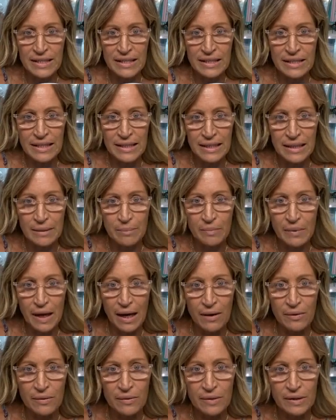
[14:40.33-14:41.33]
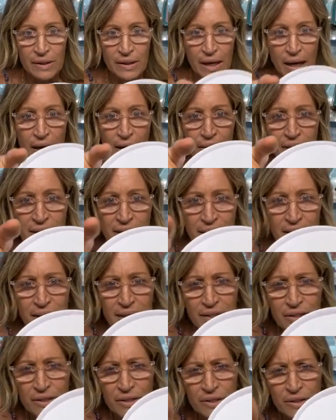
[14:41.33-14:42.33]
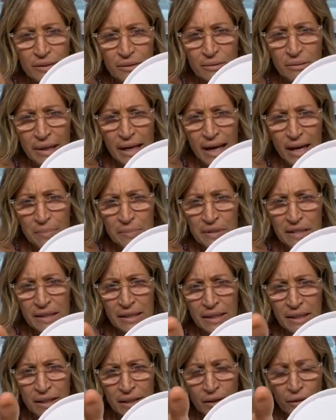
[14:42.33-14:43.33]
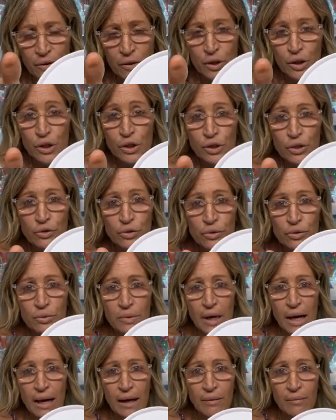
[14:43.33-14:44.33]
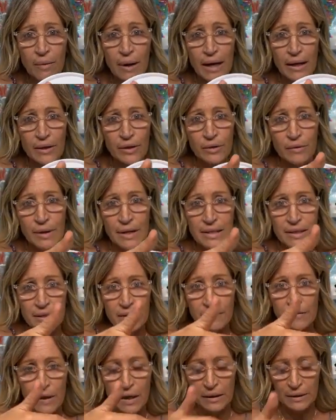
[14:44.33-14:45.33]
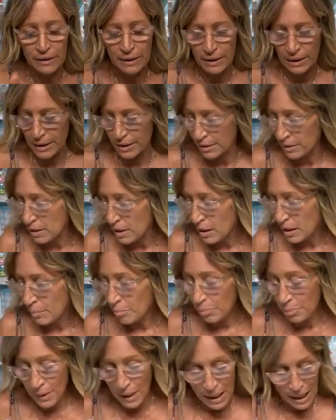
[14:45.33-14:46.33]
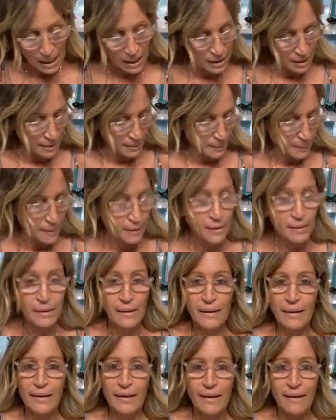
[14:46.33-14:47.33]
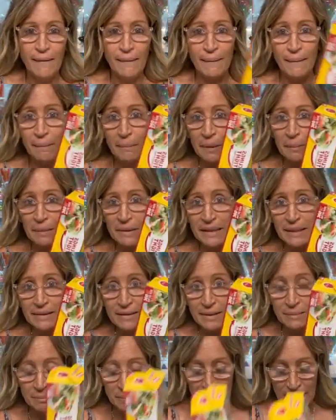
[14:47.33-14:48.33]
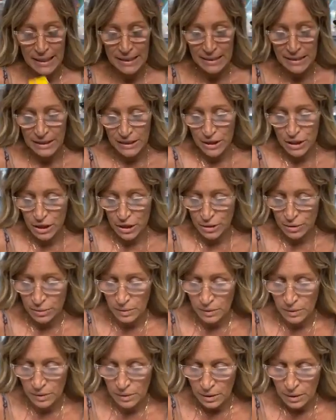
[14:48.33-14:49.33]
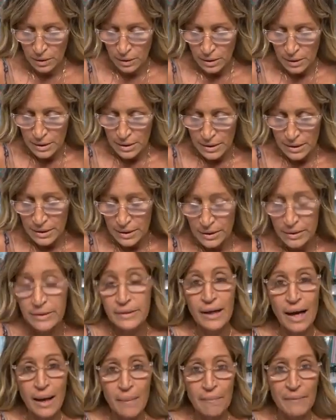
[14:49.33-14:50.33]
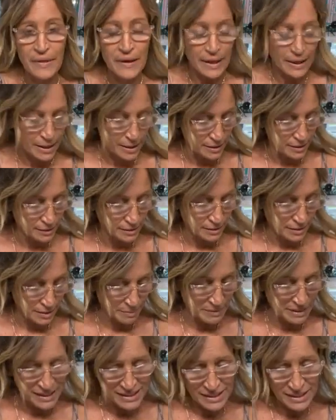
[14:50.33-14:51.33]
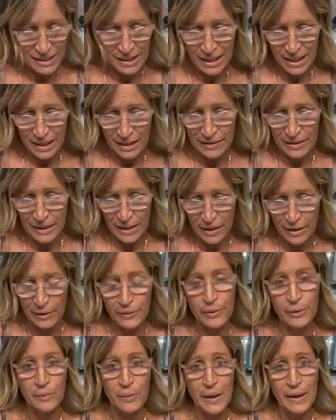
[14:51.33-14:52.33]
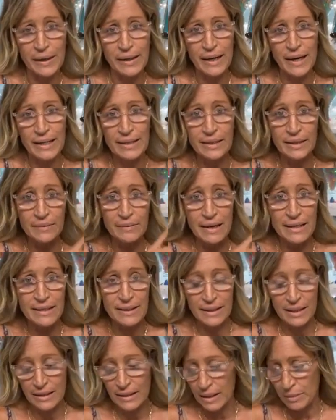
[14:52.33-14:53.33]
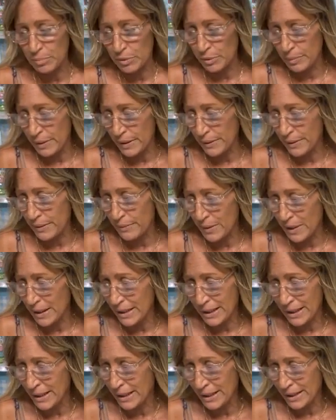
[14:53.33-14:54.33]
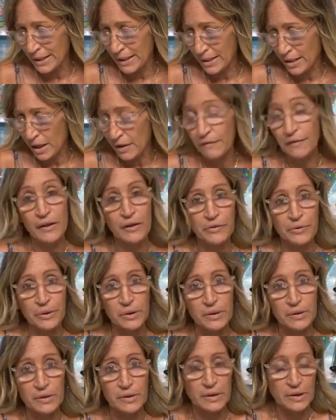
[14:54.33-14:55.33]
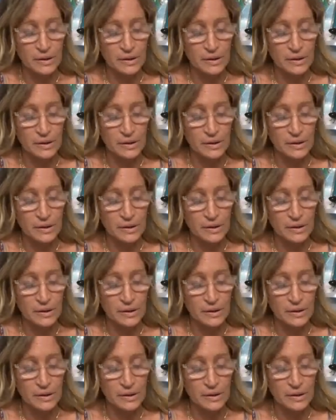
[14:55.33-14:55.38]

the seam out, see, because there's little gaps in here. You do not want your resin to fall in here. But I'm going to put down some plastic too to stop that. I mean, I did it on the other one, and I did resin on that blueberry one, and it all fell through.